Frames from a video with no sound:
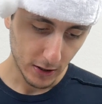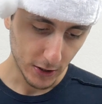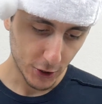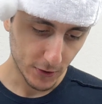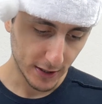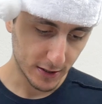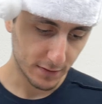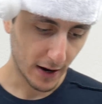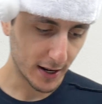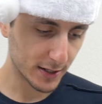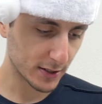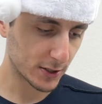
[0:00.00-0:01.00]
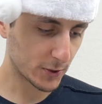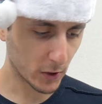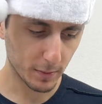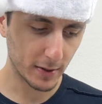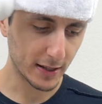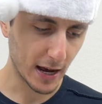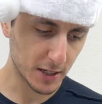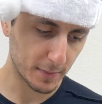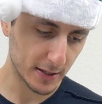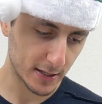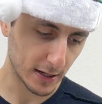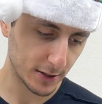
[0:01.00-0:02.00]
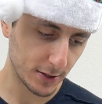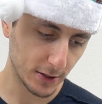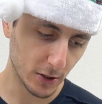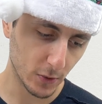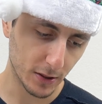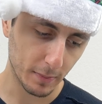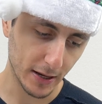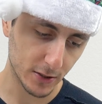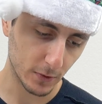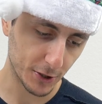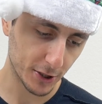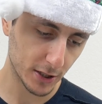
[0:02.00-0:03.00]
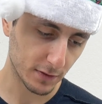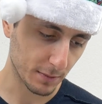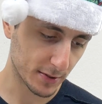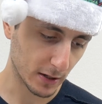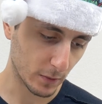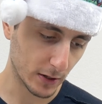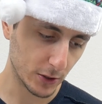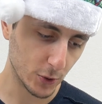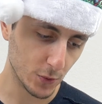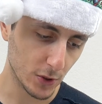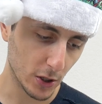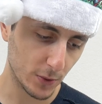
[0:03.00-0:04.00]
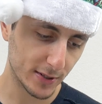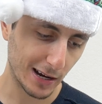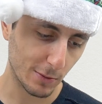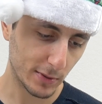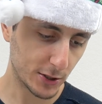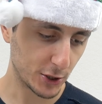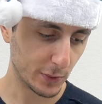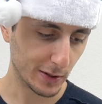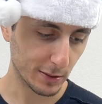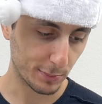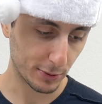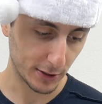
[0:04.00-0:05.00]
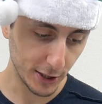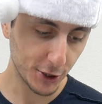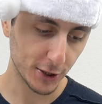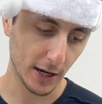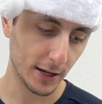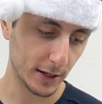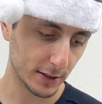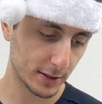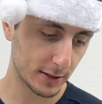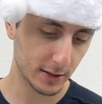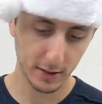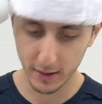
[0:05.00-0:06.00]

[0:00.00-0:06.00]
country's finest assortment, has been sent to you with best wishes from someone who knows how much you will appreciate it.